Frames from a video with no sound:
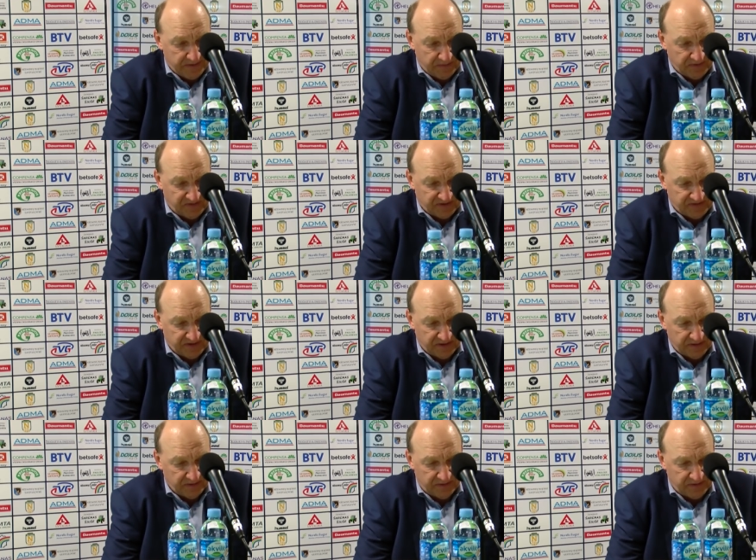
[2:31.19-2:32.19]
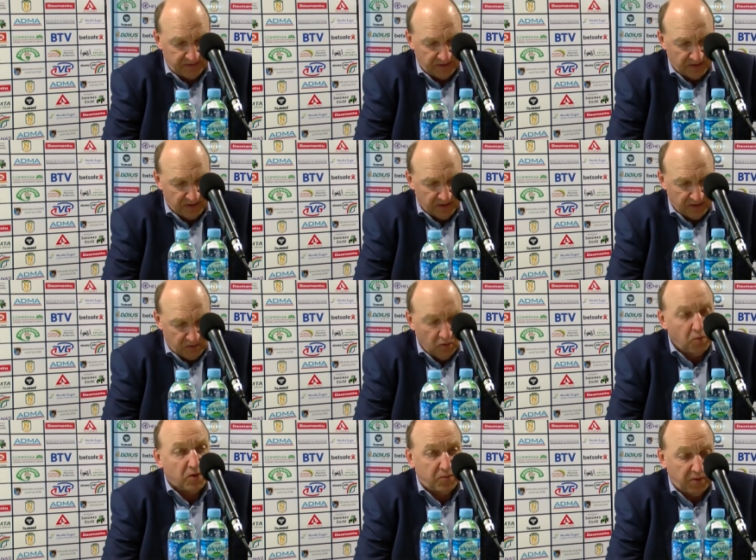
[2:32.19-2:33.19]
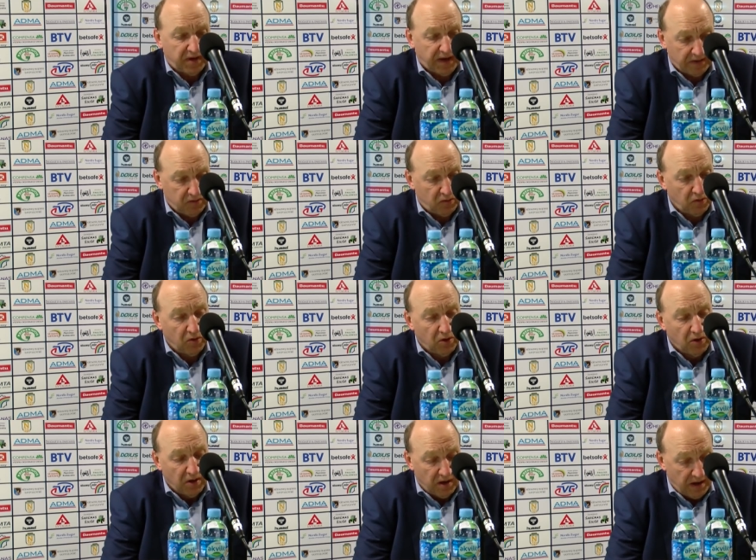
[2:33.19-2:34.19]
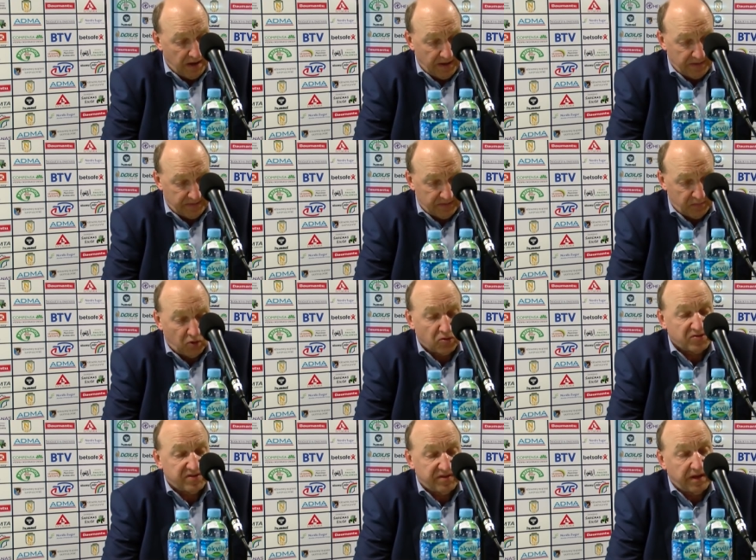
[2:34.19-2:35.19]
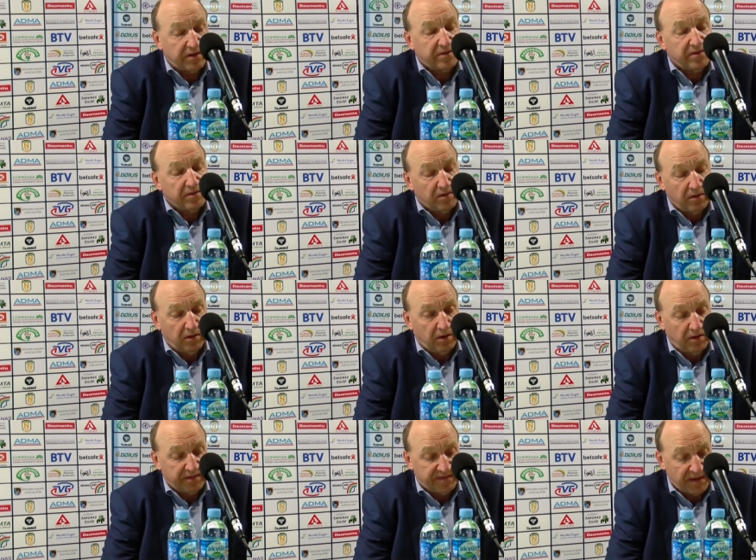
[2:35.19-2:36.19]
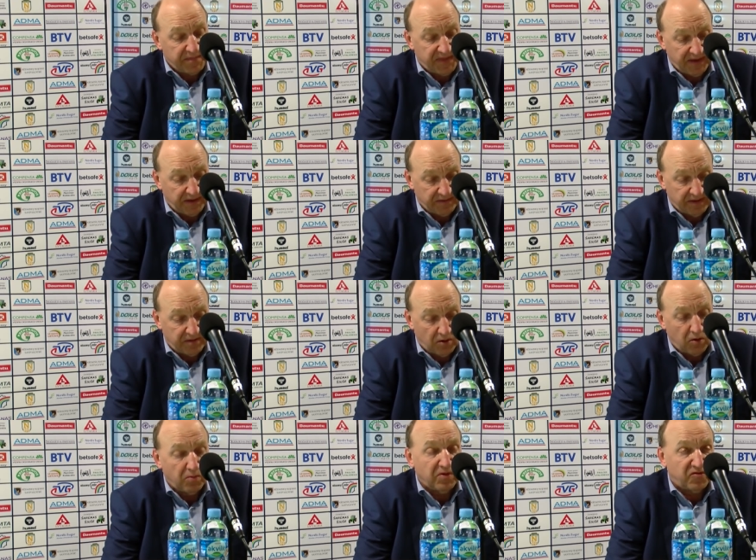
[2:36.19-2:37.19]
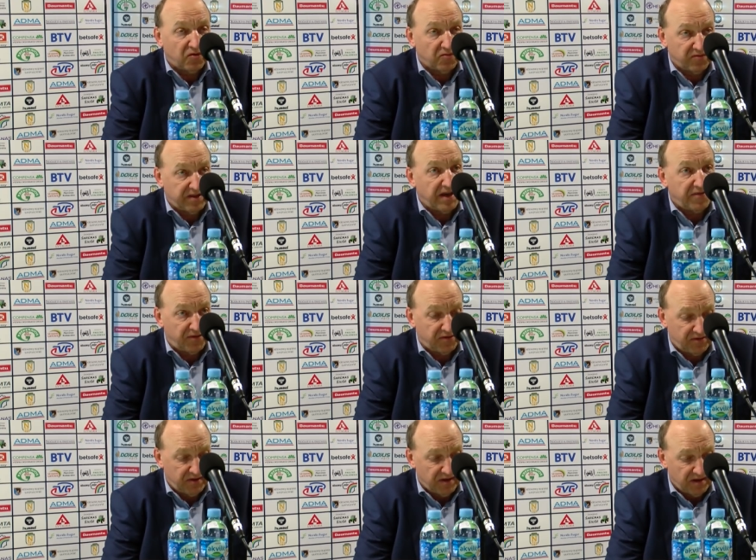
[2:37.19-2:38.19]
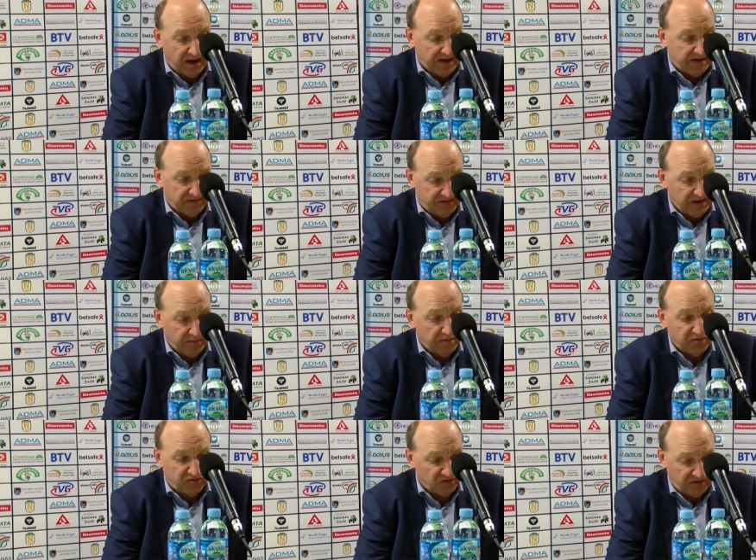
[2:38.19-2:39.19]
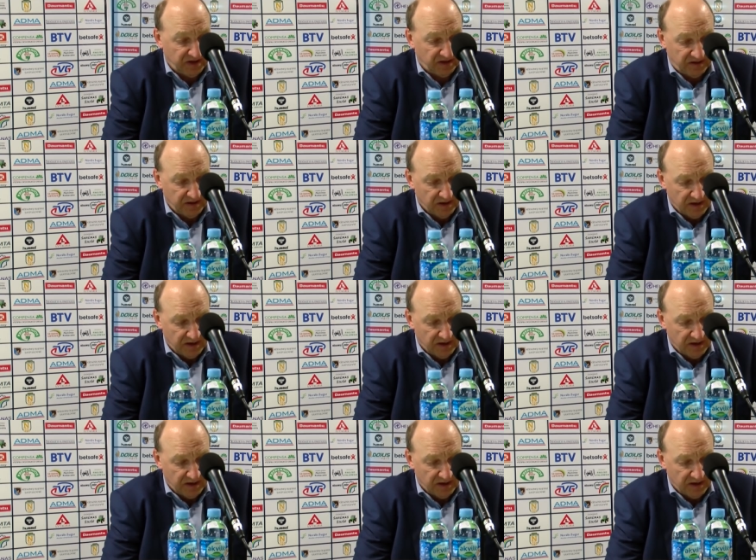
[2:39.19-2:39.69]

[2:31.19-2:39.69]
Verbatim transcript: We just didn't do what we had to, and boards, that's uh, something that always shows the effort. I can say we were shooting